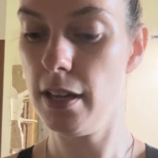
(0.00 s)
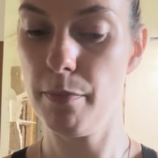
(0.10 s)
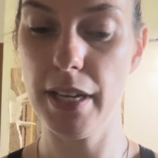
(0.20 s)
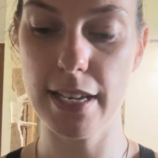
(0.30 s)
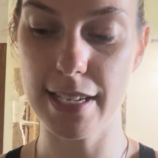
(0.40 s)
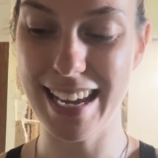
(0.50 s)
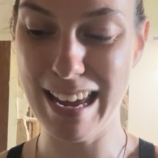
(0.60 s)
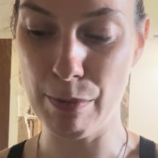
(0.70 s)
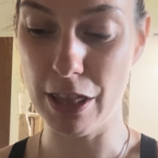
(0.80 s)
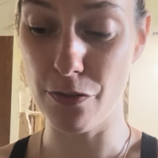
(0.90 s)
because it
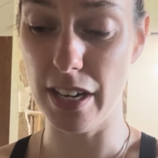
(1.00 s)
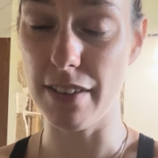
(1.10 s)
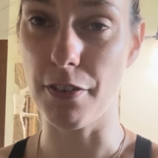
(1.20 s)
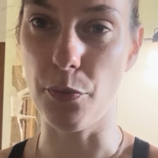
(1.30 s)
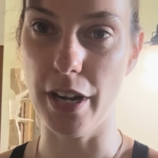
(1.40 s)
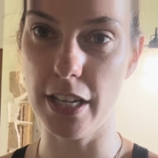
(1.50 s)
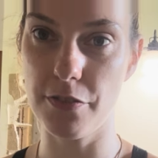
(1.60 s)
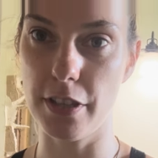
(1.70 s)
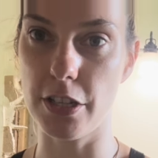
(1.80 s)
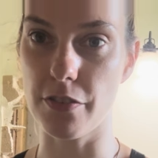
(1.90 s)
came in 3 different ways
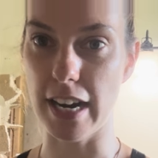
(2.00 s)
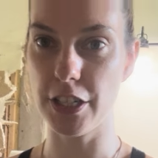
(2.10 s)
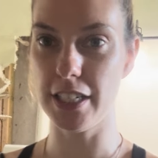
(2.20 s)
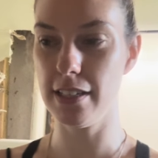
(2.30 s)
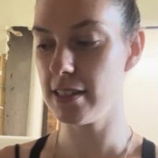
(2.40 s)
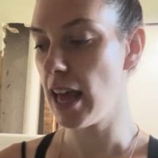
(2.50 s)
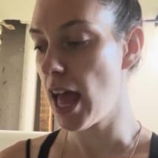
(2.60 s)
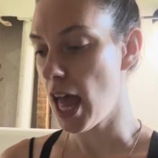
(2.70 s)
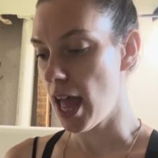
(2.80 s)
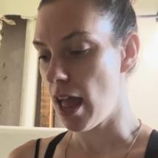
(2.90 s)
for the directions,
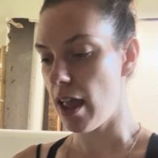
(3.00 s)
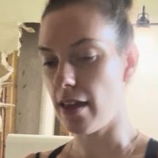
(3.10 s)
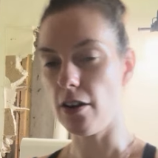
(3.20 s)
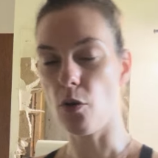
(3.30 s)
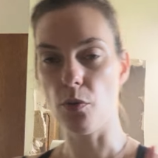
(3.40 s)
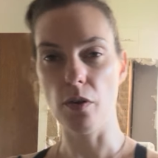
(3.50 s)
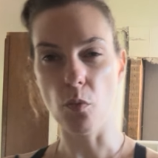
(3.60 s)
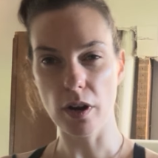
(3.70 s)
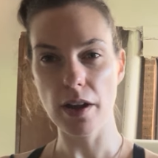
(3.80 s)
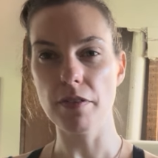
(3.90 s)
and only
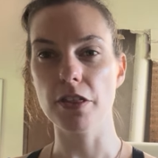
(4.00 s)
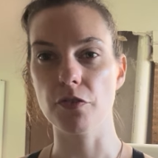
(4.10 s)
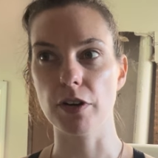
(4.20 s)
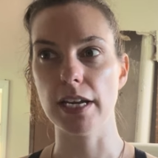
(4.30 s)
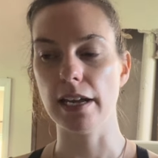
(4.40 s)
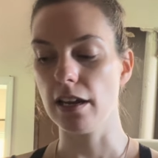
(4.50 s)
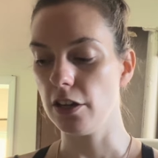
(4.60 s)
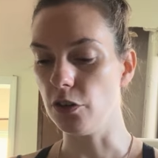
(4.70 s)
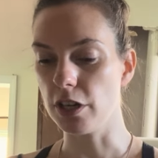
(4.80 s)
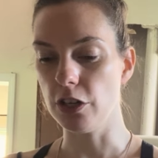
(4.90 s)
one of the 3
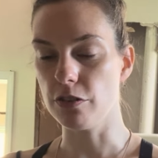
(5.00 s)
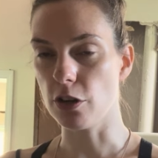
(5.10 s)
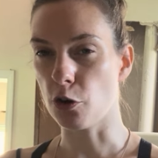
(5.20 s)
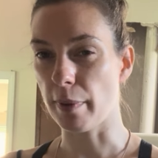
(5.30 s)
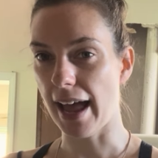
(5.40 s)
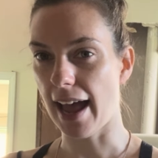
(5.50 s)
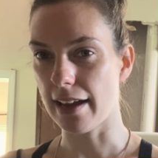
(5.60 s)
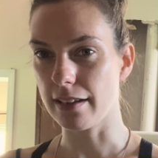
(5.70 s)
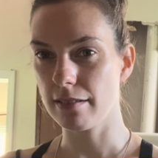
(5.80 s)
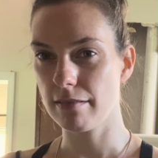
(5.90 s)
you could use the whole
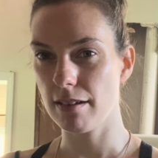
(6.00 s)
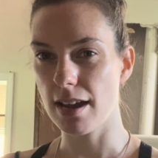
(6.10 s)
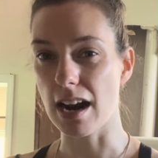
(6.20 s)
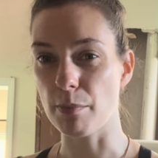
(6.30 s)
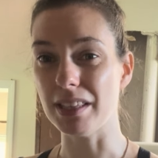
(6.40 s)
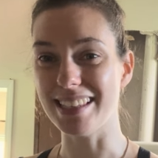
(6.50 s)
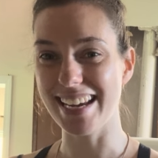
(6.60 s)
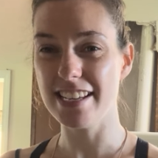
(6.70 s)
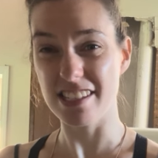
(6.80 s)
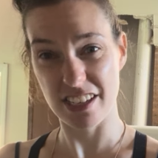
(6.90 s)
bag. And I'm a
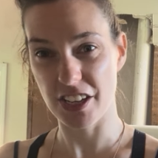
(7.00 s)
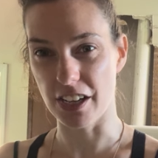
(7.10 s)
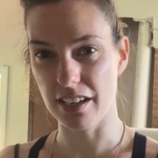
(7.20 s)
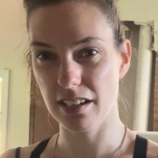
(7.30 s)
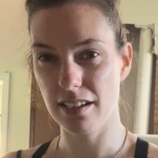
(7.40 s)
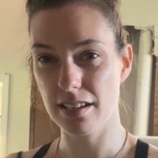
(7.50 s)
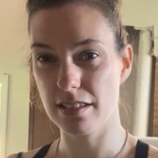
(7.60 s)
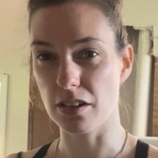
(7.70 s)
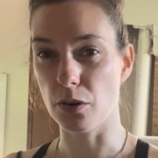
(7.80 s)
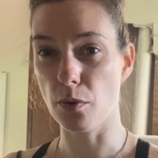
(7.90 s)
lazy cook,
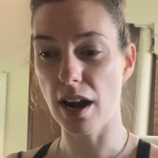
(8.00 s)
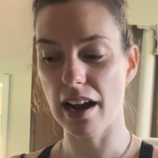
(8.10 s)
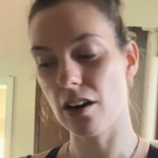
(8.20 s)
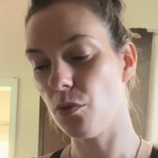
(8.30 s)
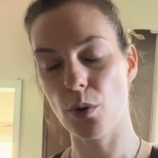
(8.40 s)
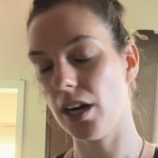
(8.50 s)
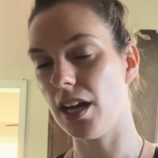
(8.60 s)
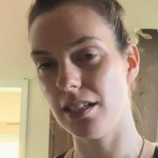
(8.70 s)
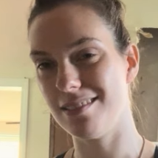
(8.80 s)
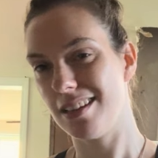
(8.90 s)
so I don't want
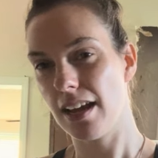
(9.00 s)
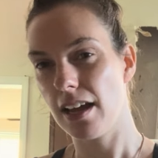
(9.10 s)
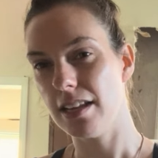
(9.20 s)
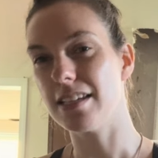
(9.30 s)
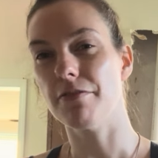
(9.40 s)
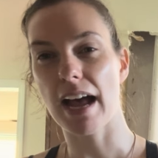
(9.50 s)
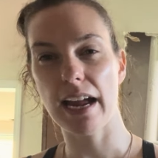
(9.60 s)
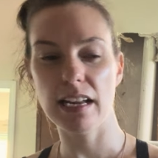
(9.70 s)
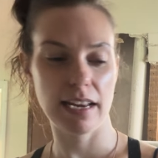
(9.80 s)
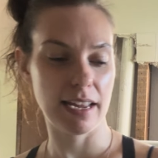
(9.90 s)
to
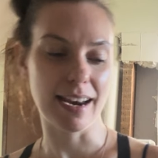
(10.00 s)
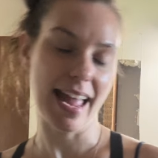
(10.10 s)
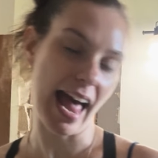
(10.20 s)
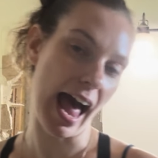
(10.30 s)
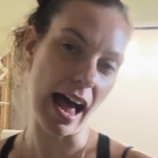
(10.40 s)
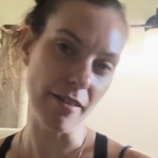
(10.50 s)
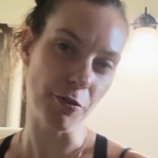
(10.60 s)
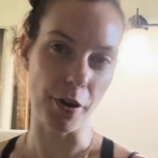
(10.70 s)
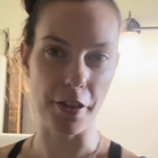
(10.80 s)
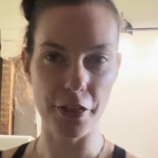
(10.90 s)
divide it in a half
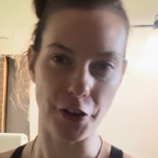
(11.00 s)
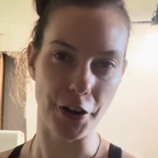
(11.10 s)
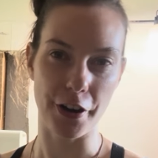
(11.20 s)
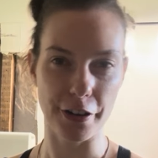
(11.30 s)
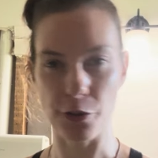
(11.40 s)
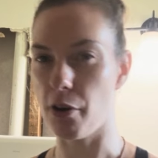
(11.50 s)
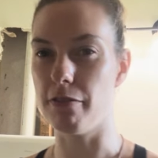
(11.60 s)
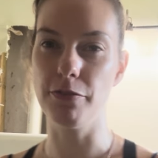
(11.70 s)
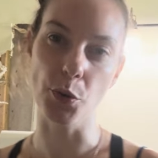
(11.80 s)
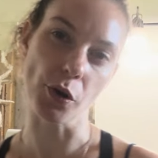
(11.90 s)
or a third or a
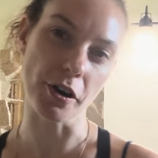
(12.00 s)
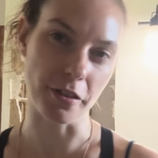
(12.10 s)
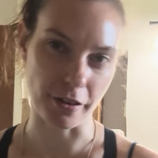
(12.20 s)
fourth or